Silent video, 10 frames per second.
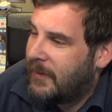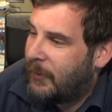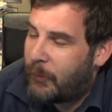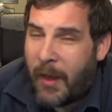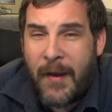
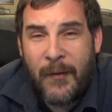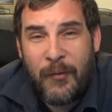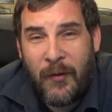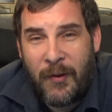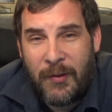But I have
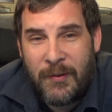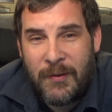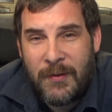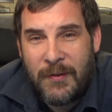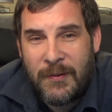fun.
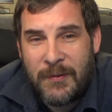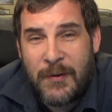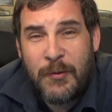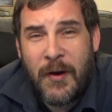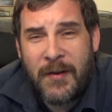
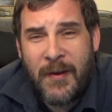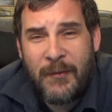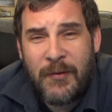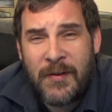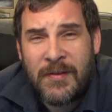Did you guys
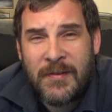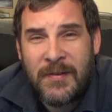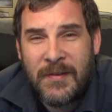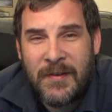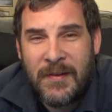have fun?
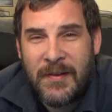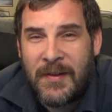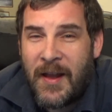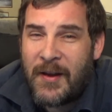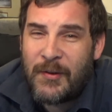
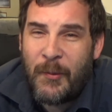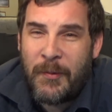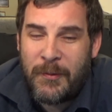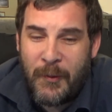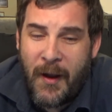I don't know
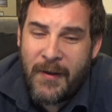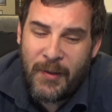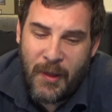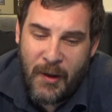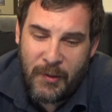about you. I had
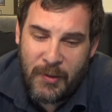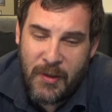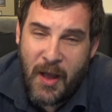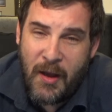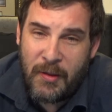a lot
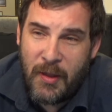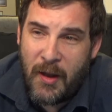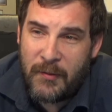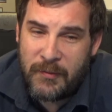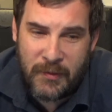
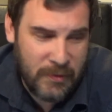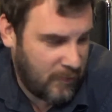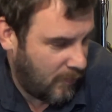of fun.